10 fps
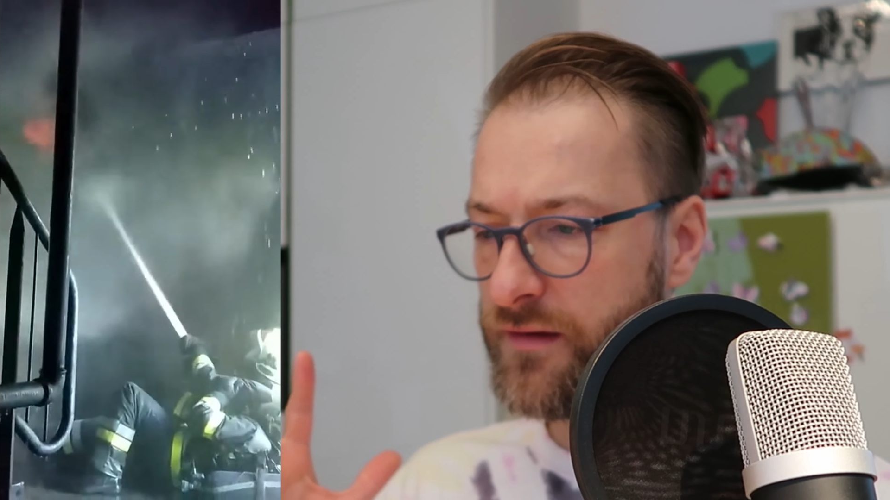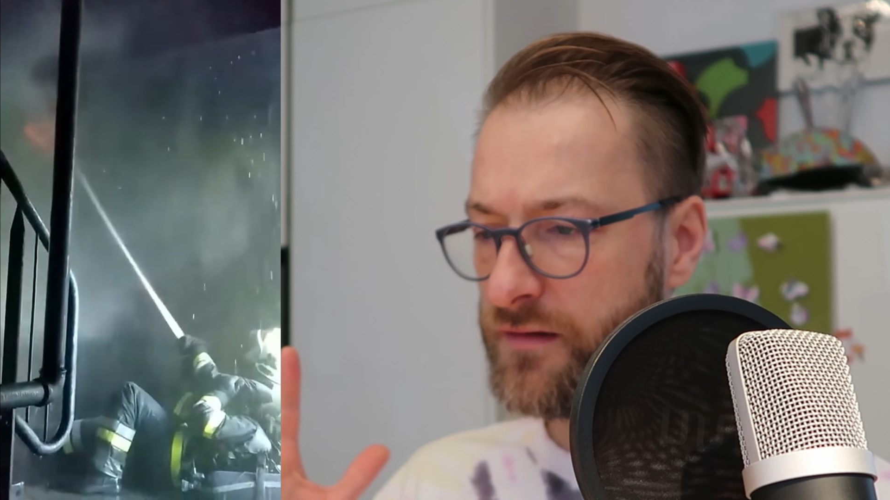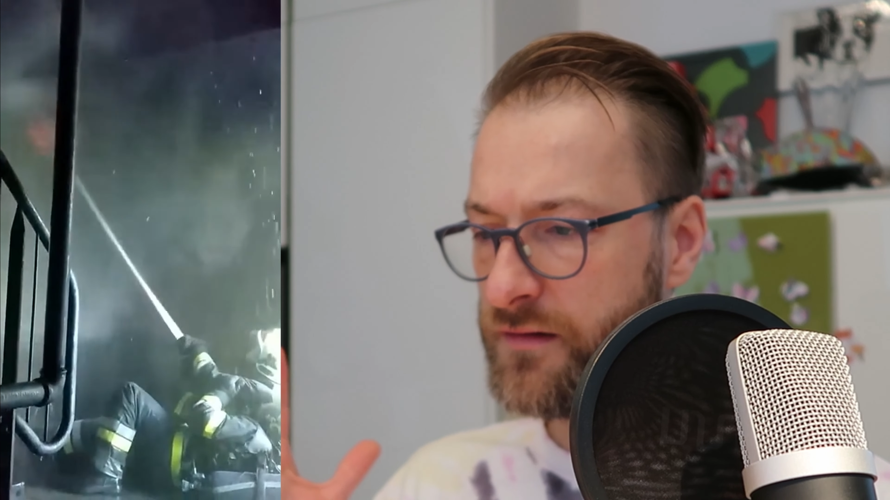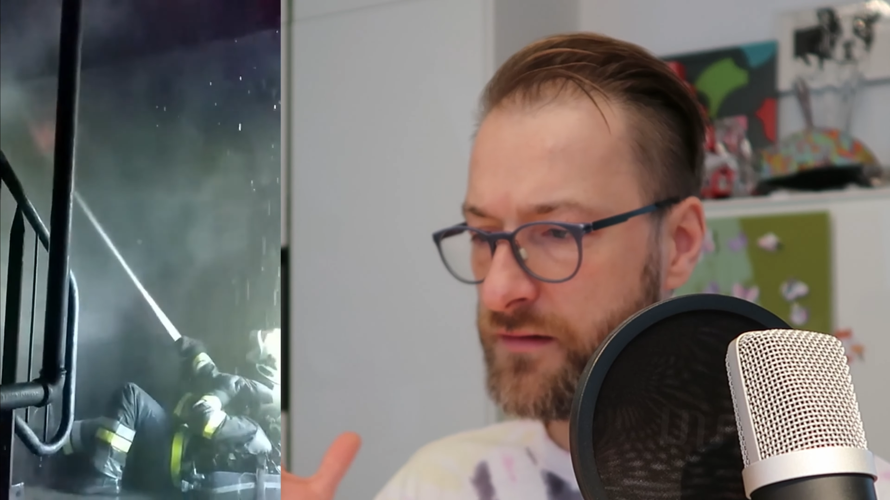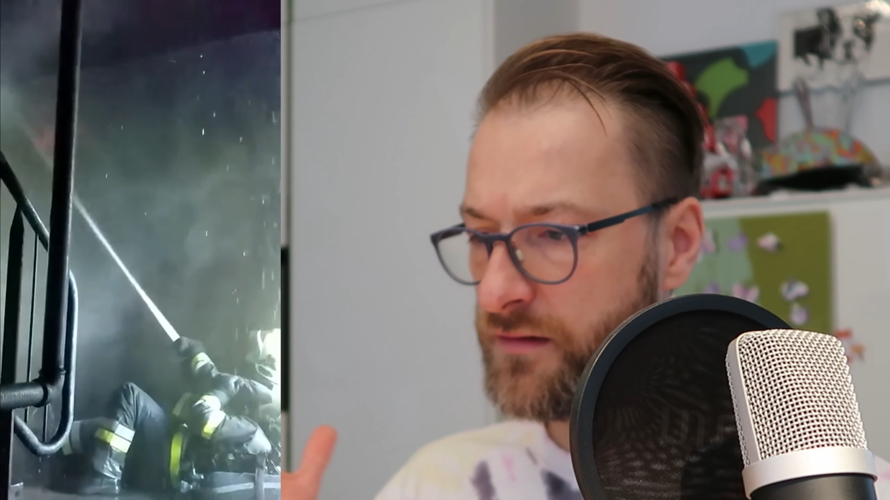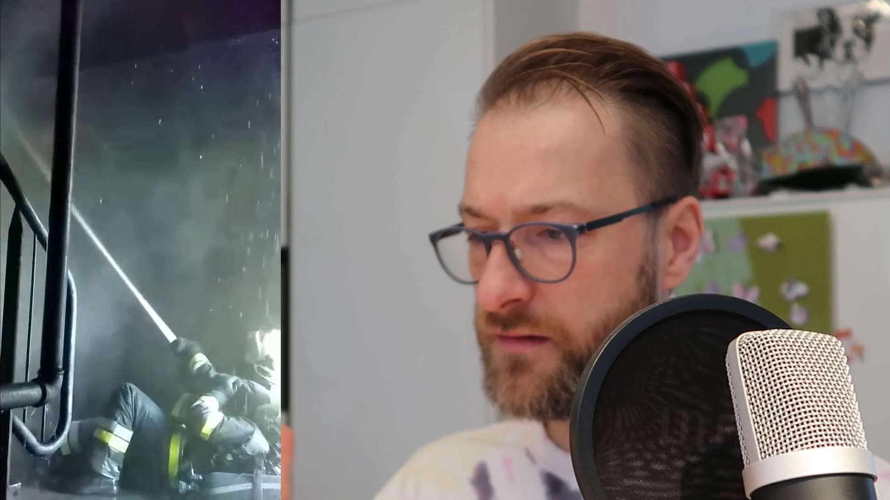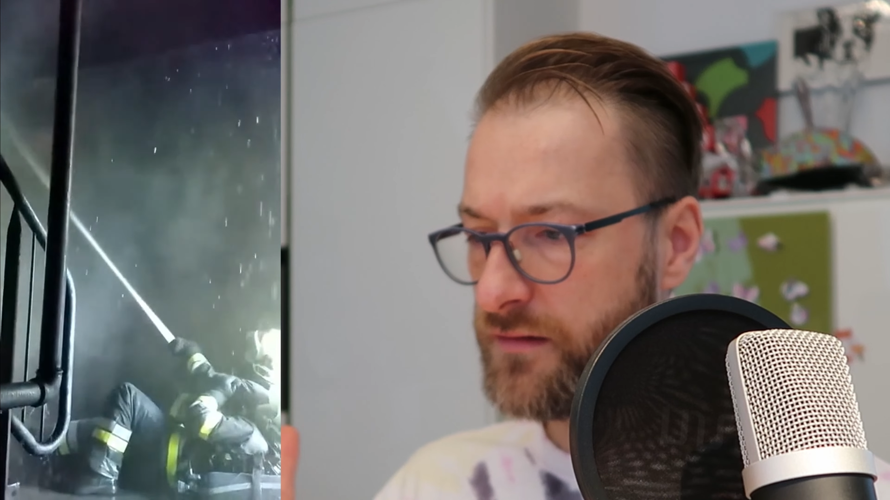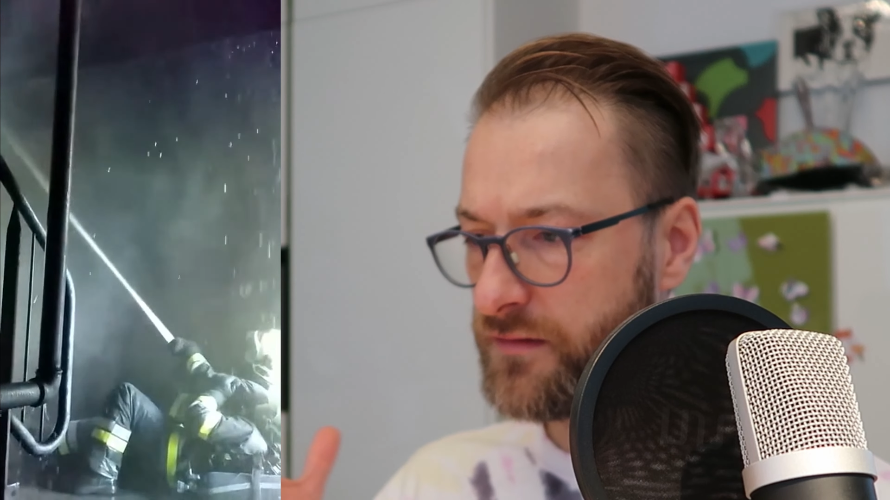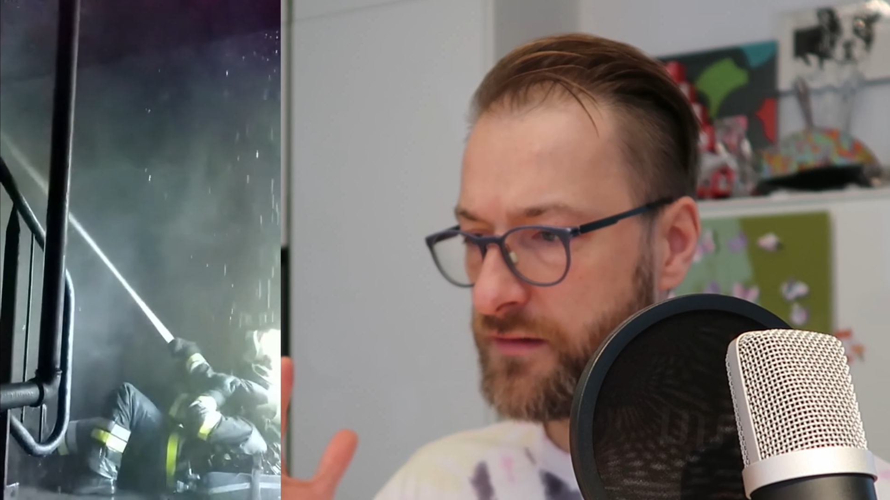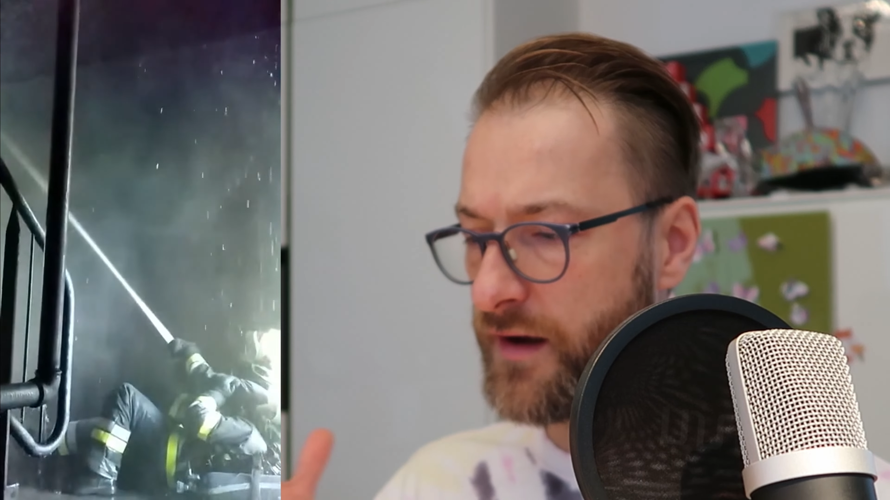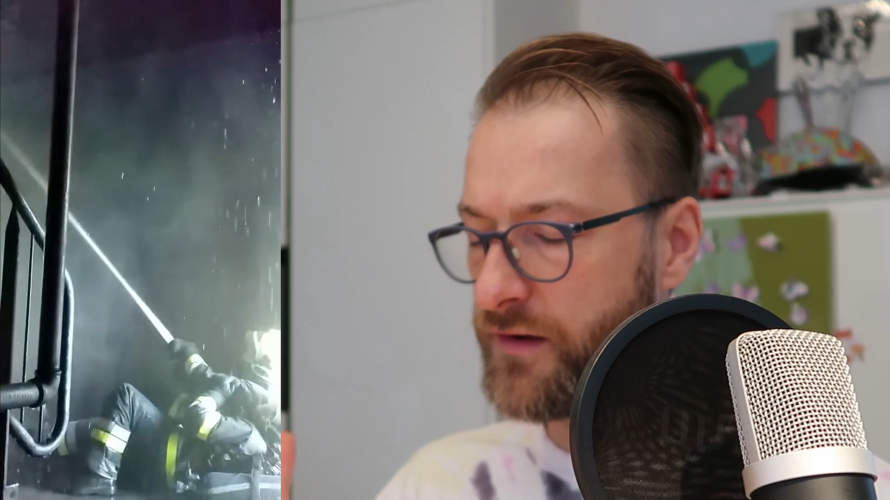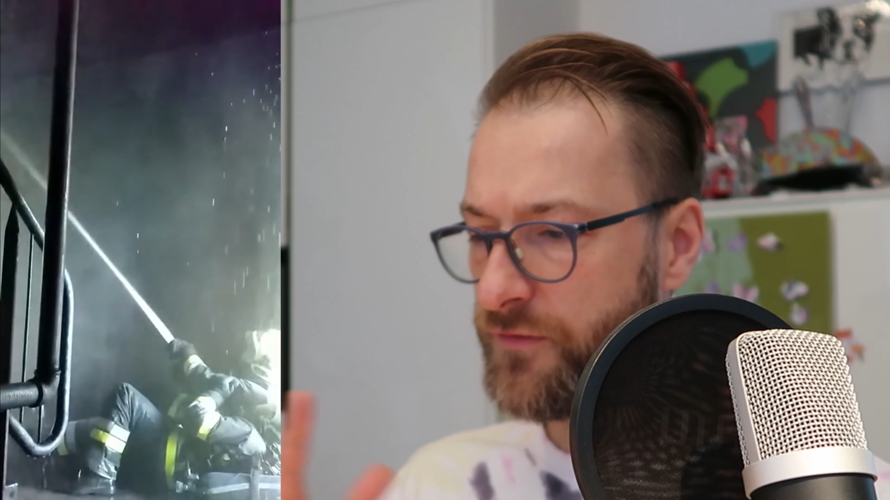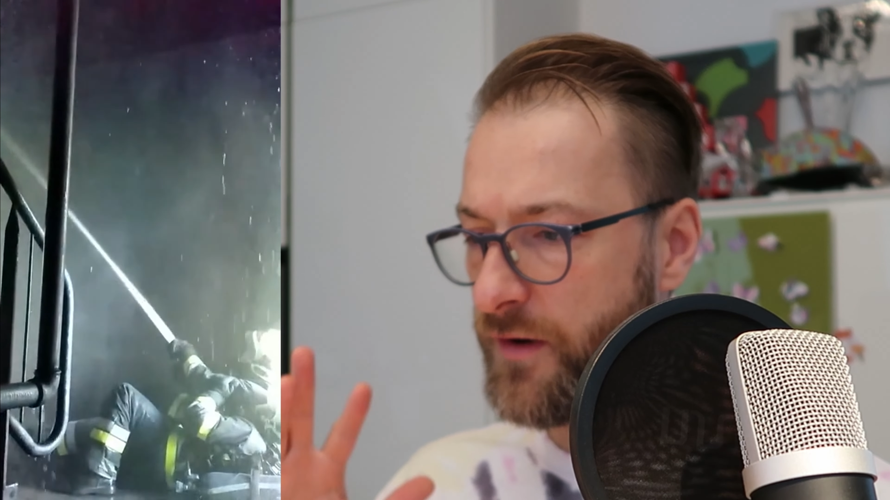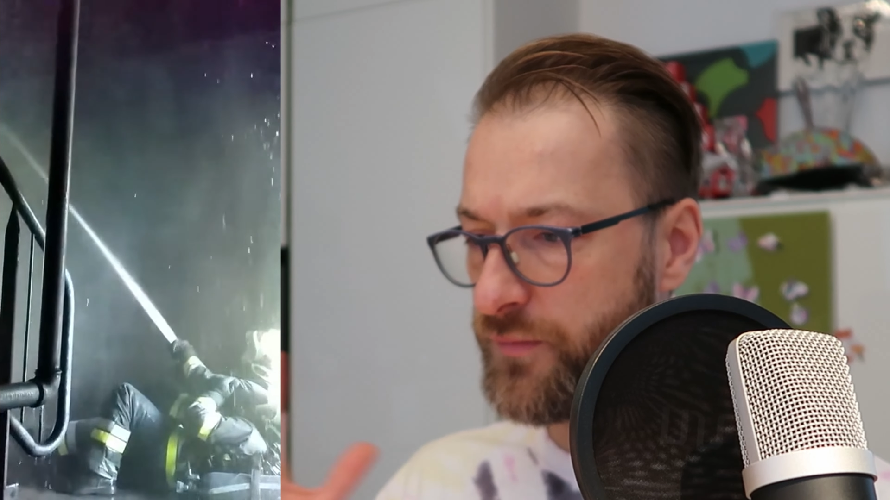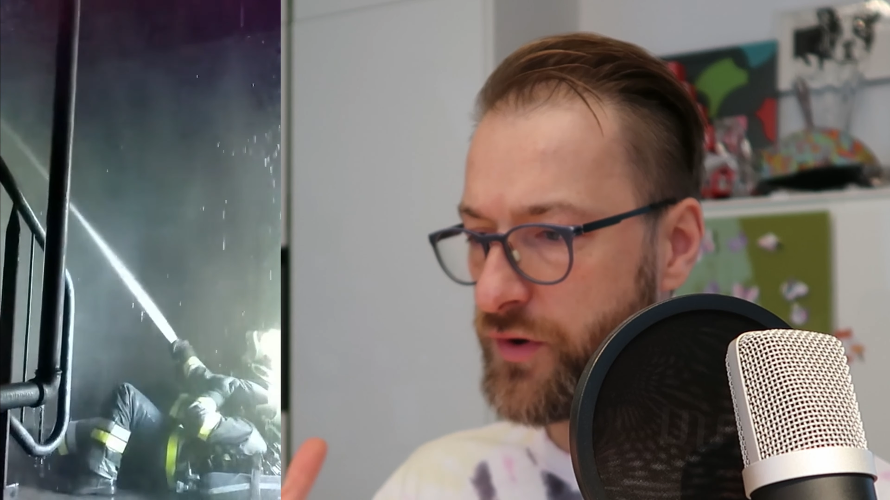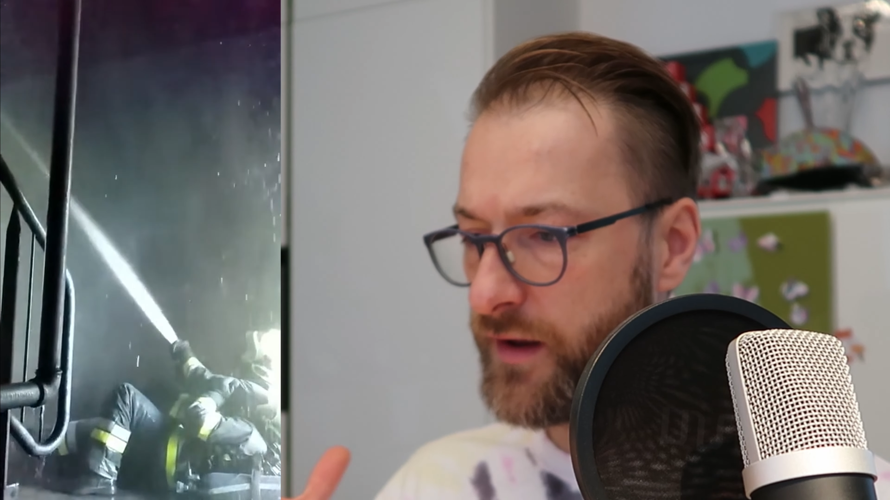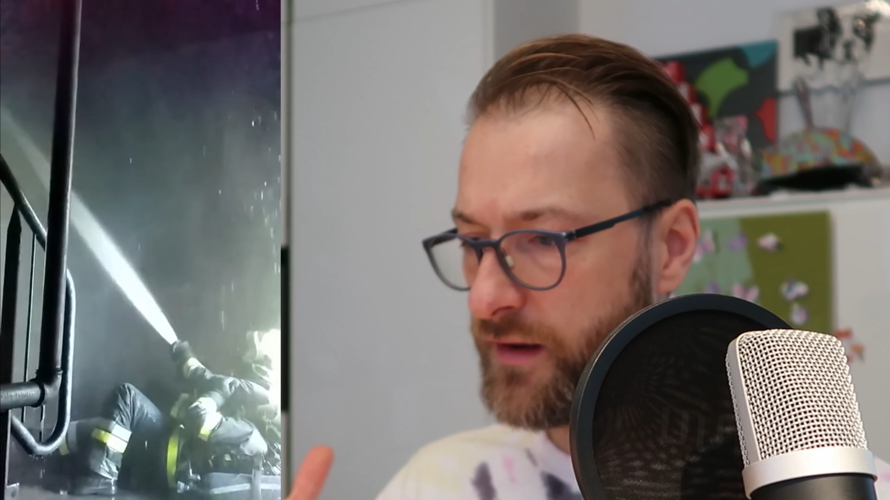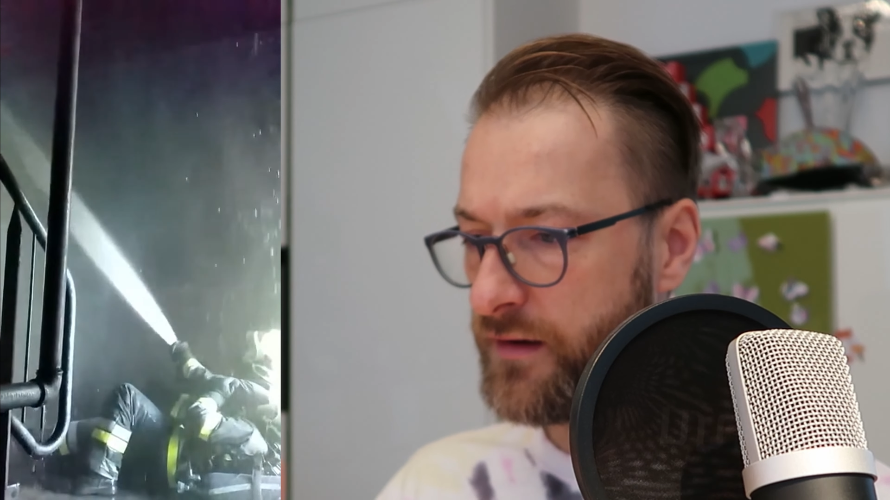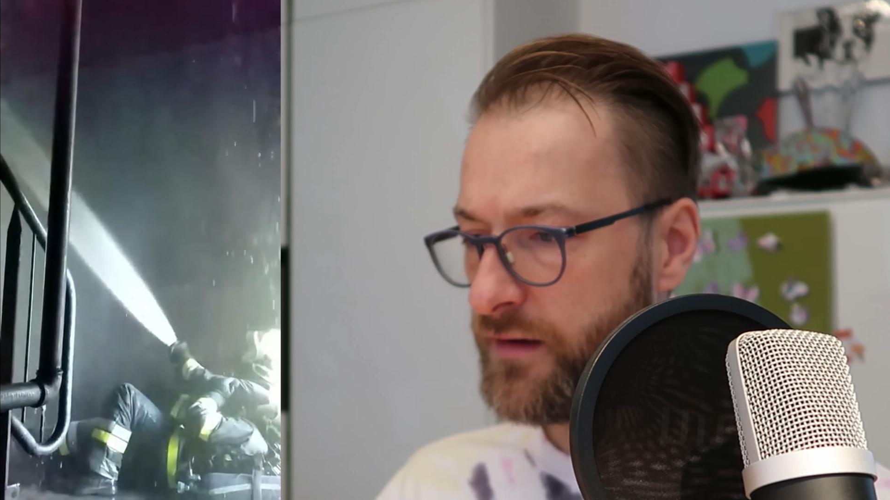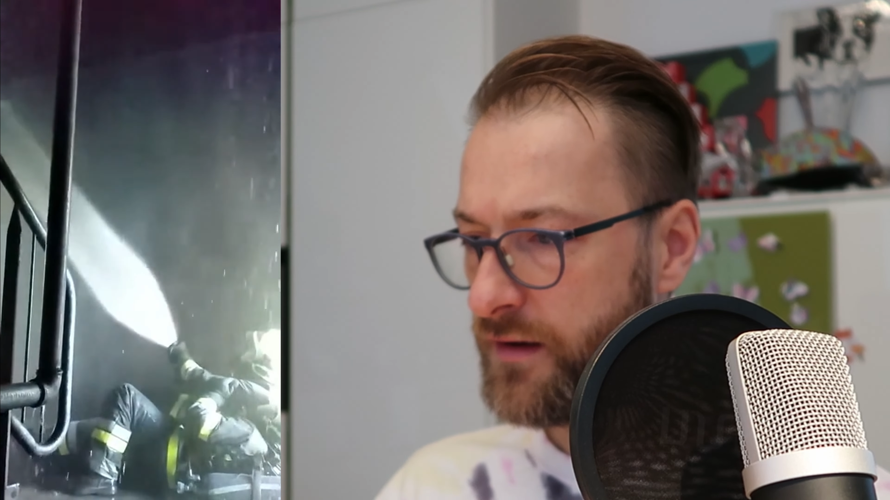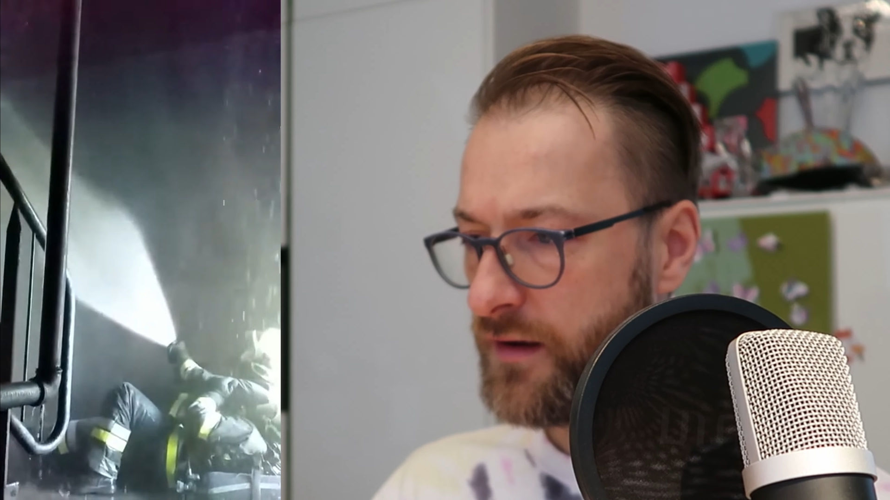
a kind of umbrella.